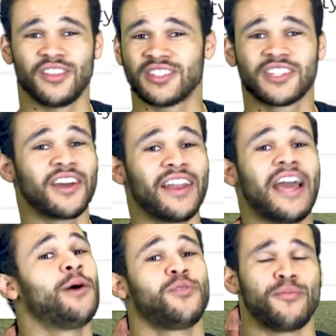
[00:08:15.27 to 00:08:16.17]
that's gonna
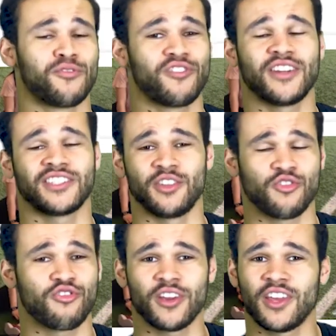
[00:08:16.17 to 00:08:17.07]
help you progress in your
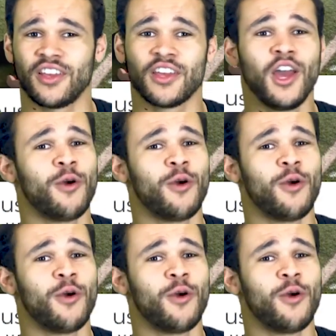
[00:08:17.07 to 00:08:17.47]
tricking.